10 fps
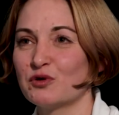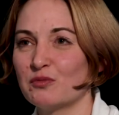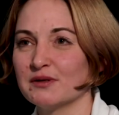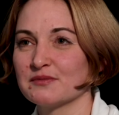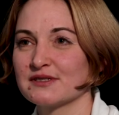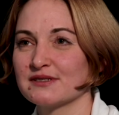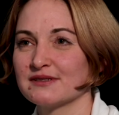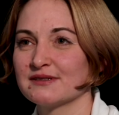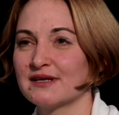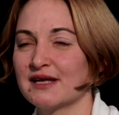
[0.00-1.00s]
problems
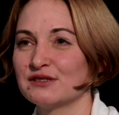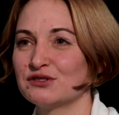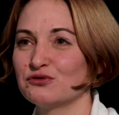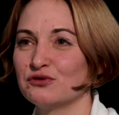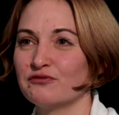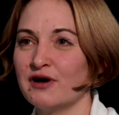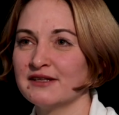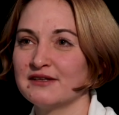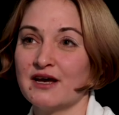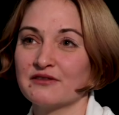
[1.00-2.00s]
and to
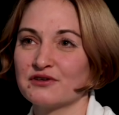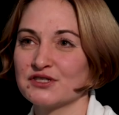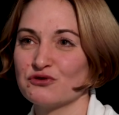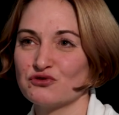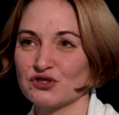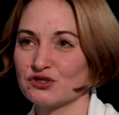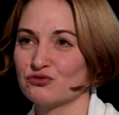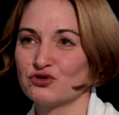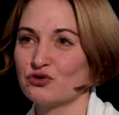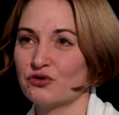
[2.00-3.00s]
invite young researchers
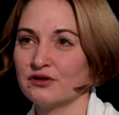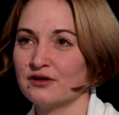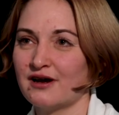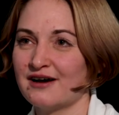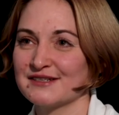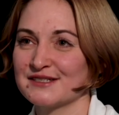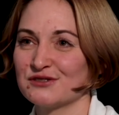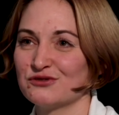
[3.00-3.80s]
to join us